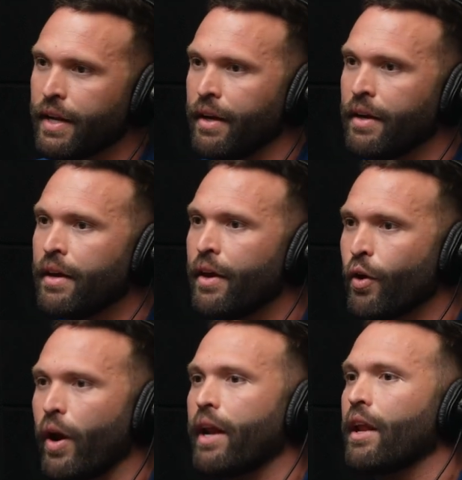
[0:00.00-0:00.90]
And I
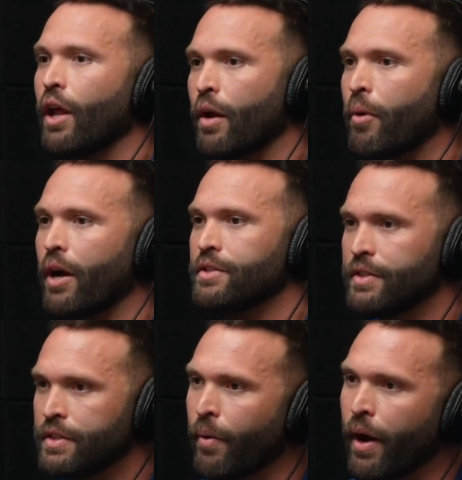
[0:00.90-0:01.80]
created a lot of
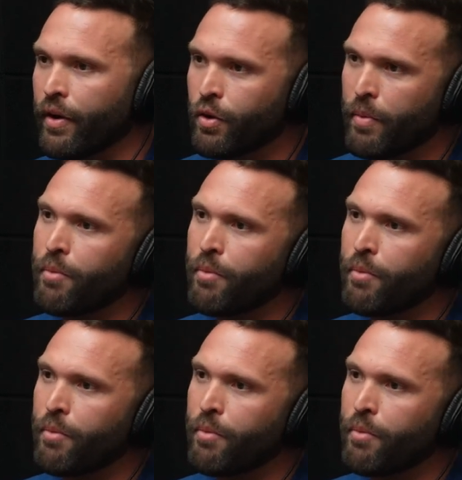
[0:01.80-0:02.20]
processes around it to